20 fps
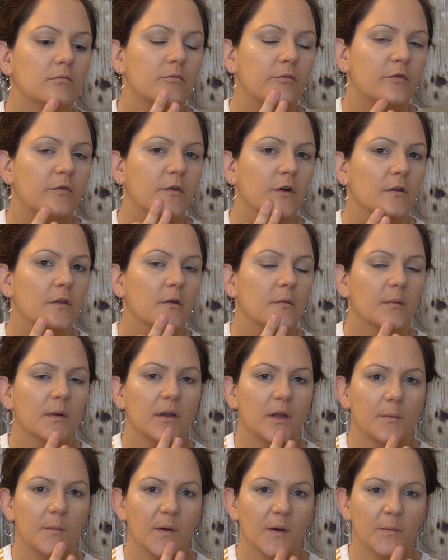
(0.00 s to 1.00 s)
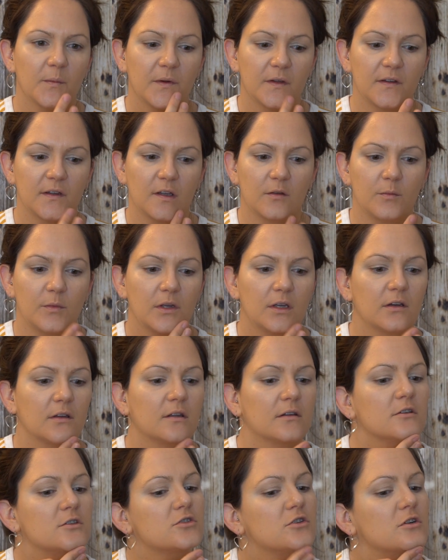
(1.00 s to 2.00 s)
for the money purposes,
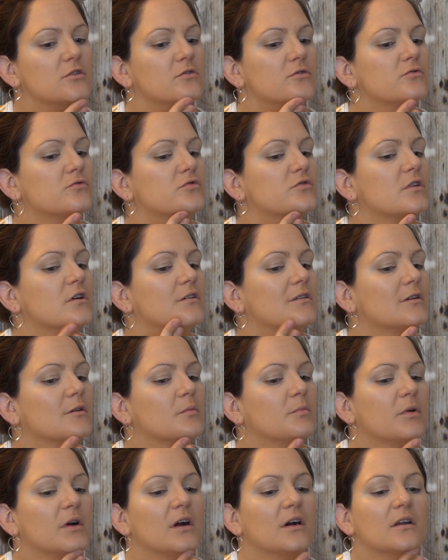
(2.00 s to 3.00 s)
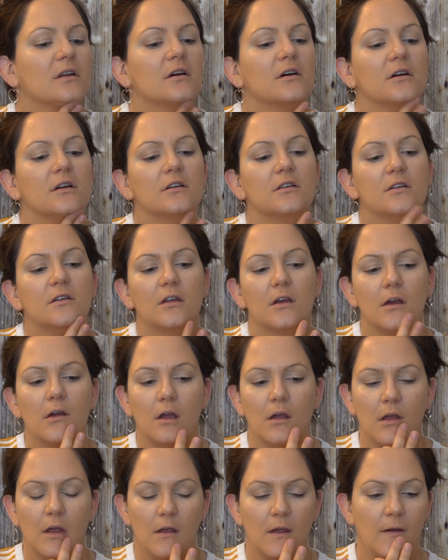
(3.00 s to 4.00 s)
because I chose other products
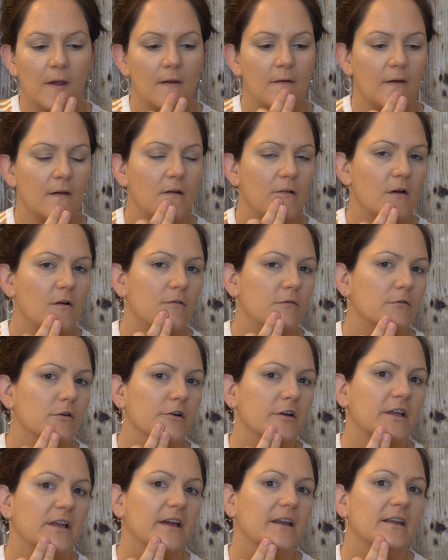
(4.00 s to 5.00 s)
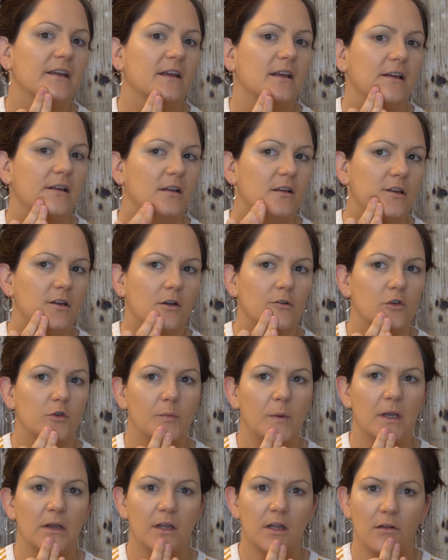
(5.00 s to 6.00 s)
over getting, you know,
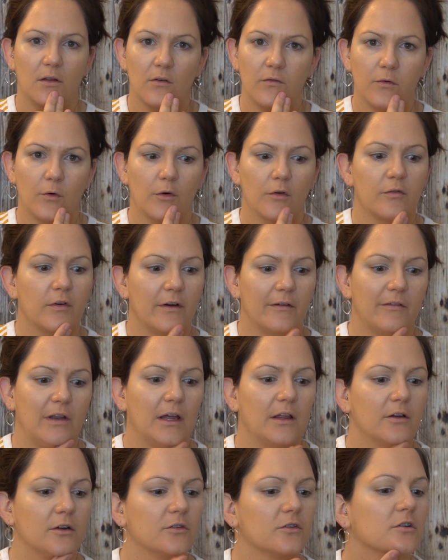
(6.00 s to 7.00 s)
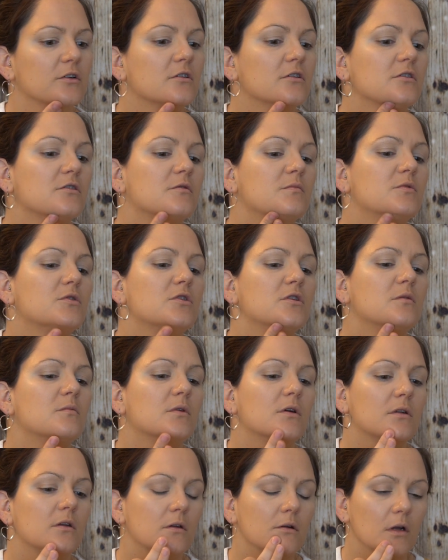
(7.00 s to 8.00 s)
spending the $4 or $5 on the beauty
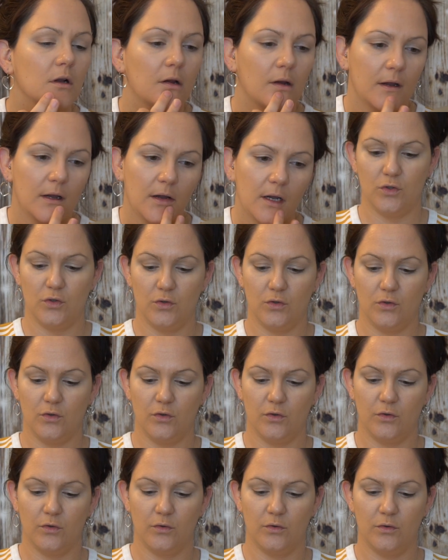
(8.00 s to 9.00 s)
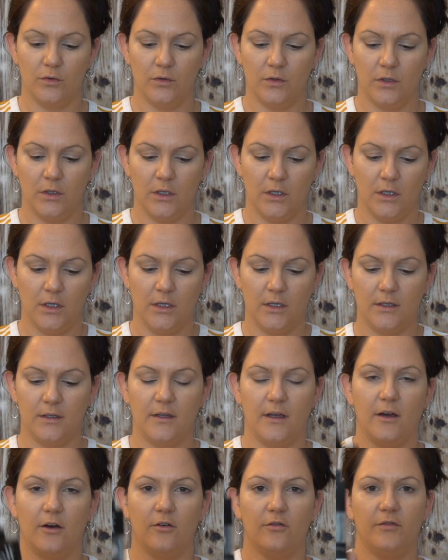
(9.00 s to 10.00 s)
blender. Do
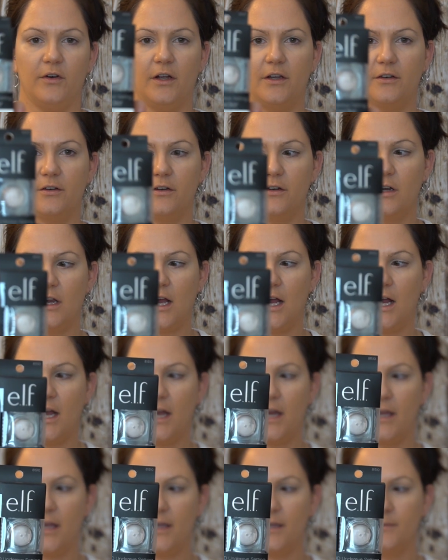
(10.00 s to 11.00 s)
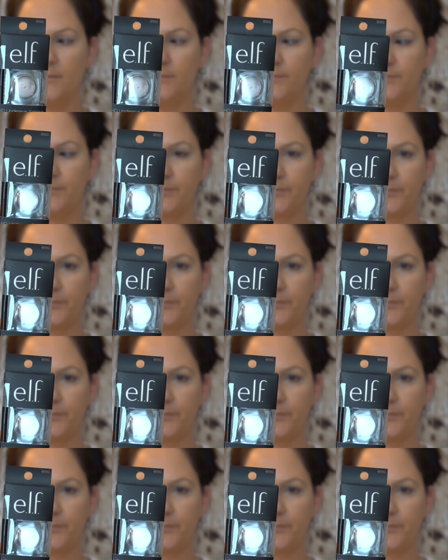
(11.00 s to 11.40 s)
the e.l.f. under eye